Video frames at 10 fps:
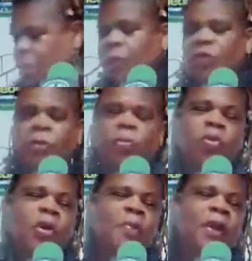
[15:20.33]
There was a
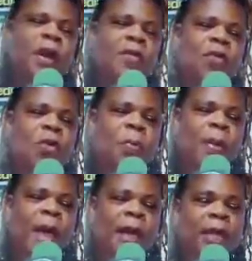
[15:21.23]
poem that I wrote
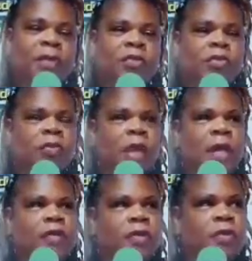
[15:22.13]
back in
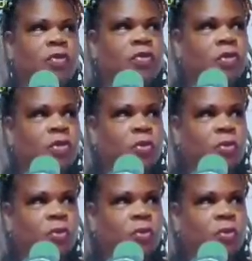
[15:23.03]
2002